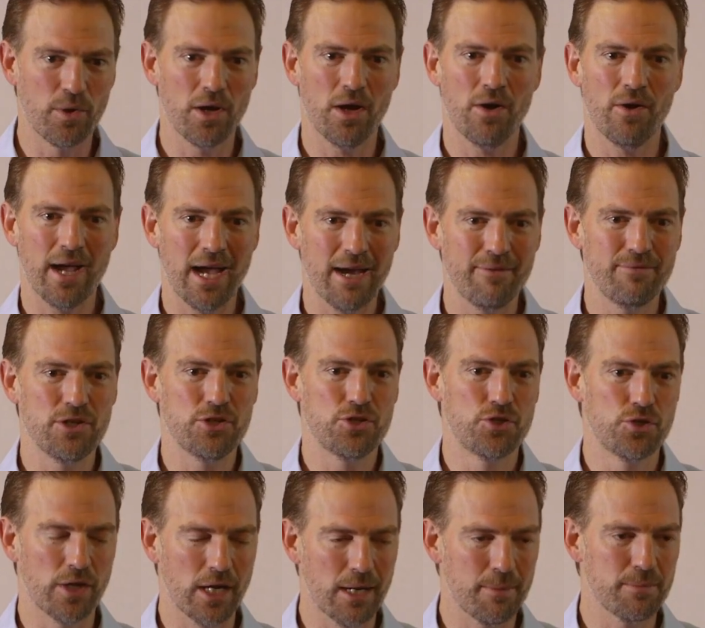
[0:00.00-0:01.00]
We all have these
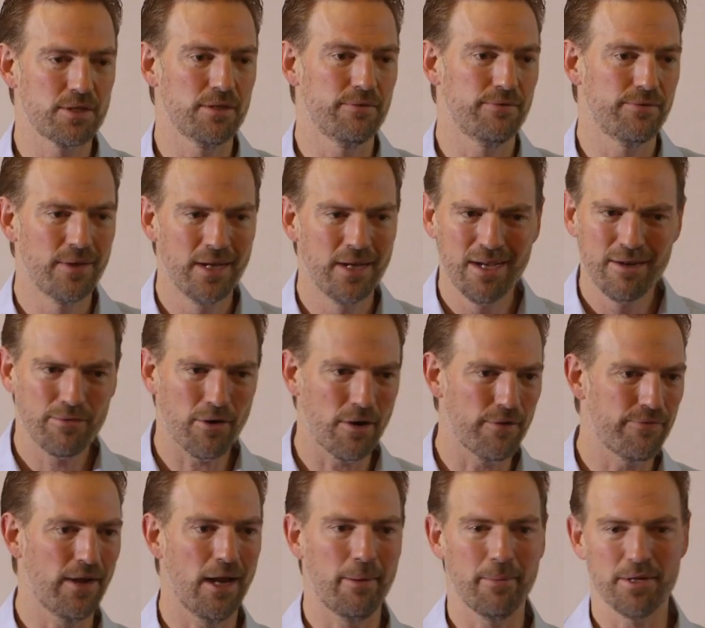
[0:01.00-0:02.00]
dreams for
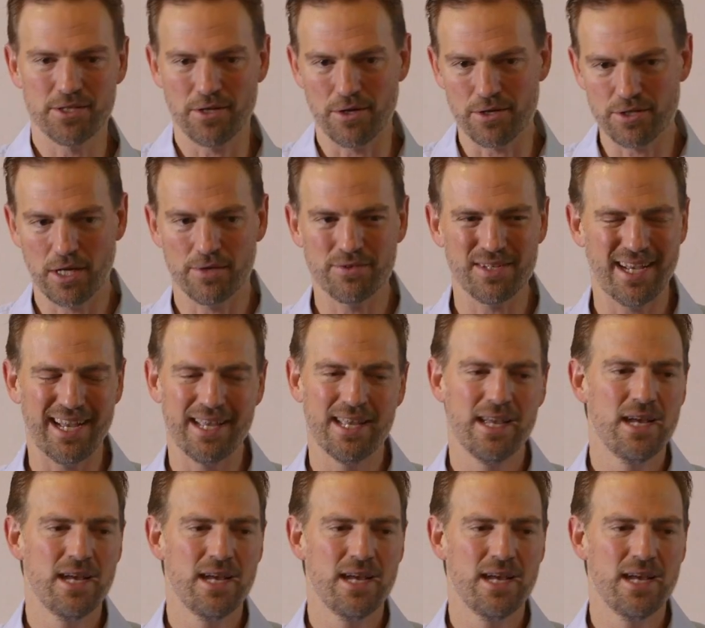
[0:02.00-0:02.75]
our families and ourselves.